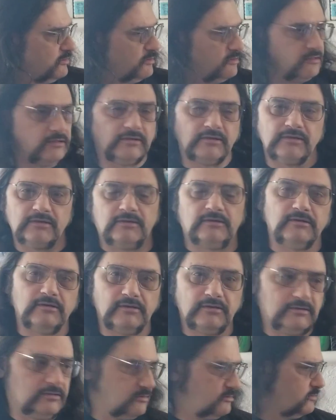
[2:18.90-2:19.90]

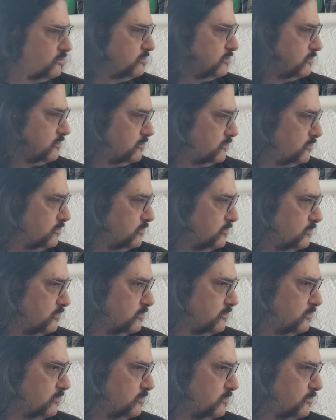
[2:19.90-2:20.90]

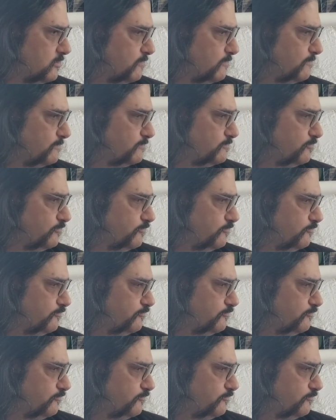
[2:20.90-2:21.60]
Nothing is said.